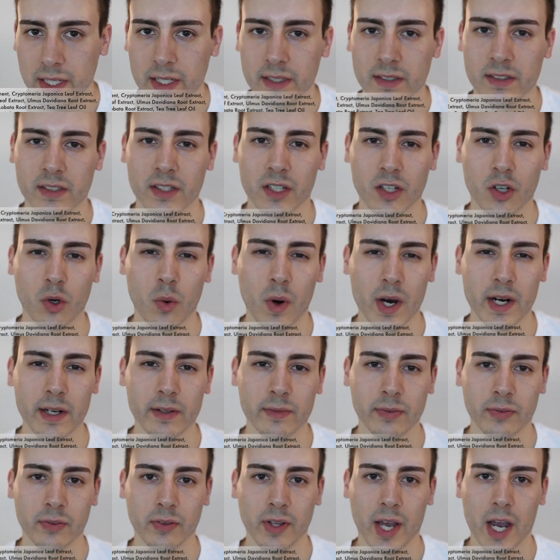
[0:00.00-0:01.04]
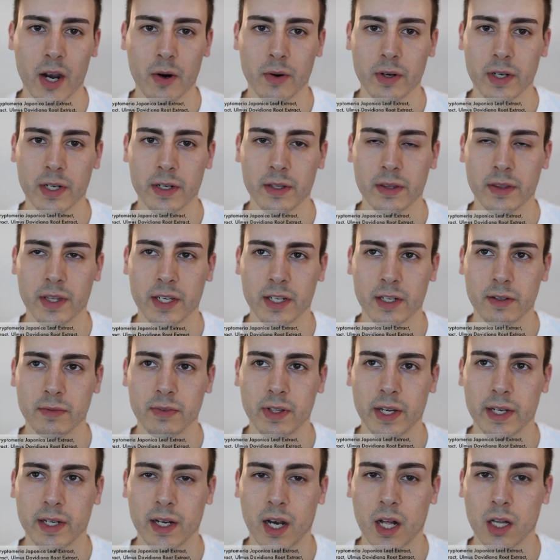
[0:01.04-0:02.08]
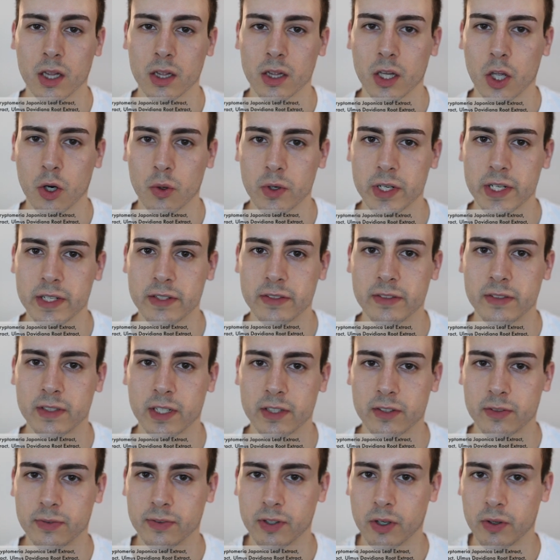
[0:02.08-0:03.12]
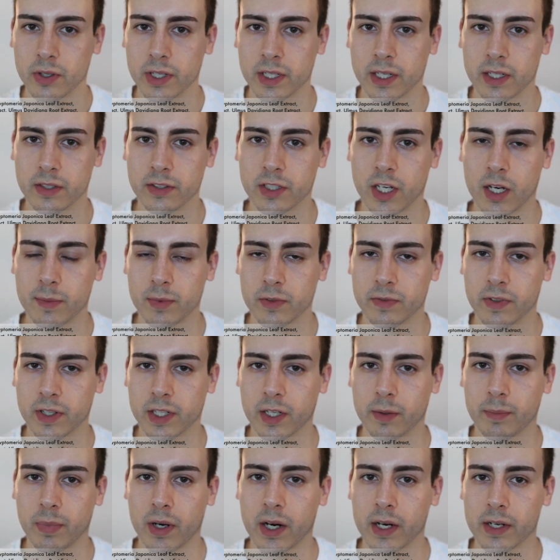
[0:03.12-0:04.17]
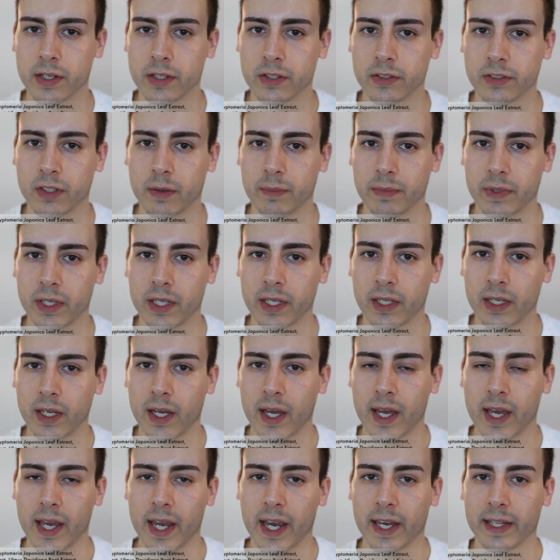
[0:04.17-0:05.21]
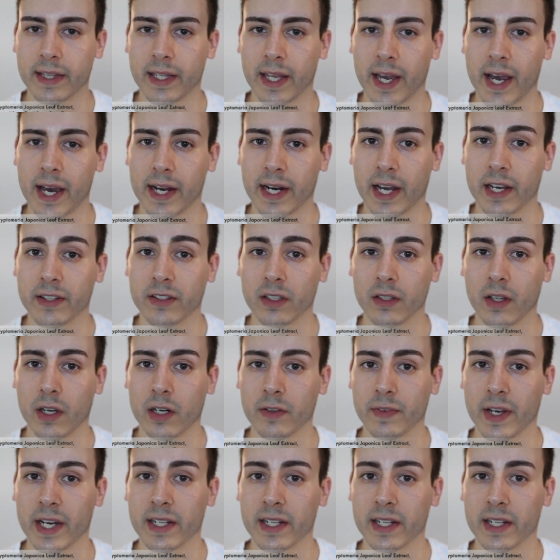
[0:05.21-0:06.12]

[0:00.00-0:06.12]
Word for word: it's an aquatic flower. Think of like a lotus that's floating on top of like a pond or something, and that has a lot of